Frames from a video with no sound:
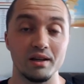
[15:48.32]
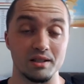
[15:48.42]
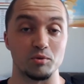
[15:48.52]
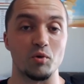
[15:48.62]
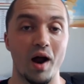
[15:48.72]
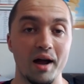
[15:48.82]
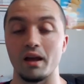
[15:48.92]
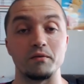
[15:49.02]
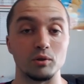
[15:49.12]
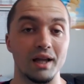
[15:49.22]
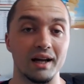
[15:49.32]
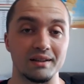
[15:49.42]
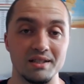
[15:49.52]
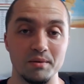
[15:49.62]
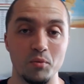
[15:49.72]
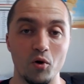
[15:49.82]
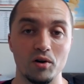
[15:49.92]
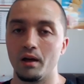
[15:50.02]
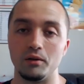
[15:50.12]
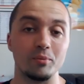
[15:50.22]
Subscribe if you would like to see
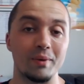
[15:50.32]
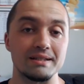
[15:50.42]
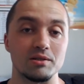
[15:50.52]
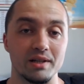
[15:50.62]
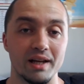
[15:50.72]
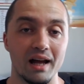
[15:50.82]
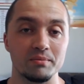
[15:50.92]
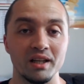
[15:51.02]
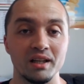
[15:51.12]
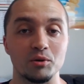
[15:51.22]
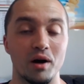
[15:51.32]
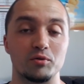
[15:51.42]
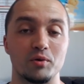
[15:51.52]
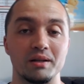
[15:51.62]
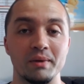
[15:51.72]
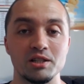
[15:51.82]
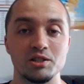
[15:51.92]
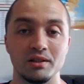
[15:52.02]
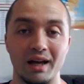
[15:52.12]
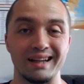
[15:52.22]
more. New Masters Academy, who I've already
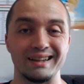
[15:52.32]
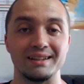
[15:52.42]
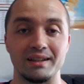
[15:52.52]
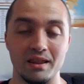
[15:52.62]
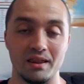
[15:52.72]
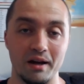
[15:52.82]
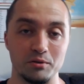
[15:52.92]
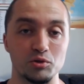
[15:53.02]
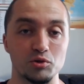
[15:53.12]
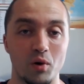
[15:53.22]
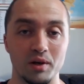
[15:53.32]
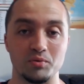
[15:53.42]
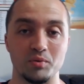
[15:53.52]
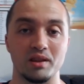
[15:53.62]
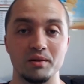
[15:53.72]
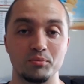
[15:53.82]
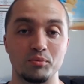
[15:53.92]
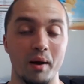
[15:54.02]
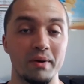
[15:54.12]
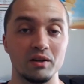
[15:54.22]
mentioned, I did 10,000 drawings with them,
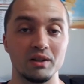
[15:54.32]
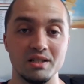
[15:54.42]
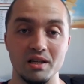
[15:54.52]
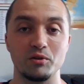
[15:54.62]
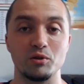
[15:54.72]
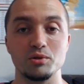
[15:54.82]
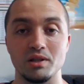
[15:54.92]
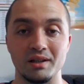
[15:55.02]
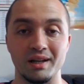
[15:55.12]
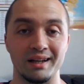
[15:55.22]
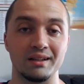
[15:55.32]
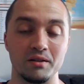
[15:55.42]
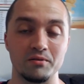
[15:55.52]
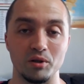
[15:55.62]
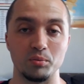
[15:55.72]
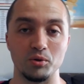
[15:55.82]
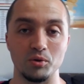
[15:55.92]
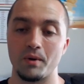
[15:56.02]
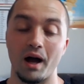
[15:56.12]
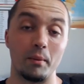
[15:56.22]
primarily Steve Huston and Glenn
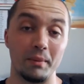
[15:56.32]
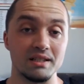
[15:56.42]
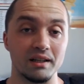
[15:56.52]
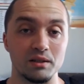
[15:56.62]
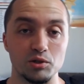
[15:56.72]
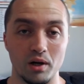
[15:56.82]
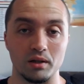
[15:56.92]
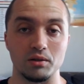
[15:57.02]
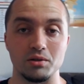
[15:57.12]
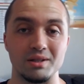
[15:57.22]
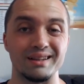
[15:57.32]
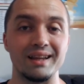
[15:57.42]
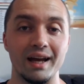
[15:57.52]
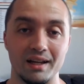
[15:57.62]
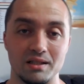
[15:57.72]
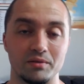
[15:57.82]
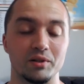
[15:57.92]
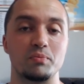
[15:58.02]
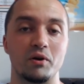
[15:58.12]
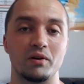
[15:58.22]
Vilppu, amazing instructors, decades of
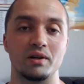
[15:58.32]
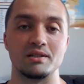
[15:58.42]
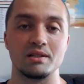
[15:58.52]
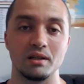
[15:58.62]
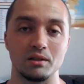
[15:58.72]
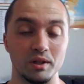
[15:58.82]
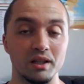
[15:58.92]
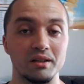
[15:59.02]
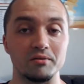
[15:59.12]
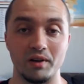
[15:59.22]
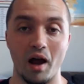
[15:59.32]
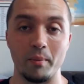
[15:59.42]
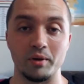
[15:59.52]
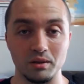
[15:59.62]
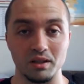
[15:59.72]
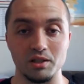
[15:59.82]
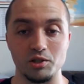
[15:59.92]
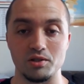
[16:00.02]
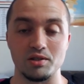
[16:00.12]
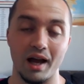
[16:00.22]
experience, really phenomenal
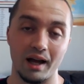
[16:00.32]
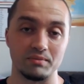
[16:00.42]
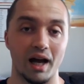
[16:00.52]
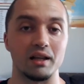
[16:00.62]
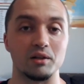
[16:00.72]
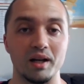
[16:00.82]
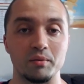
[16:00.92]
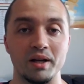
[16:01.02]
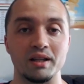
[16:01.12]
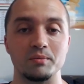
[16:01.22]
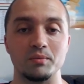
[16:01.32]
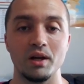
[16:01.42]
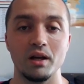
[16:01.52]
teachers, highly recommend them.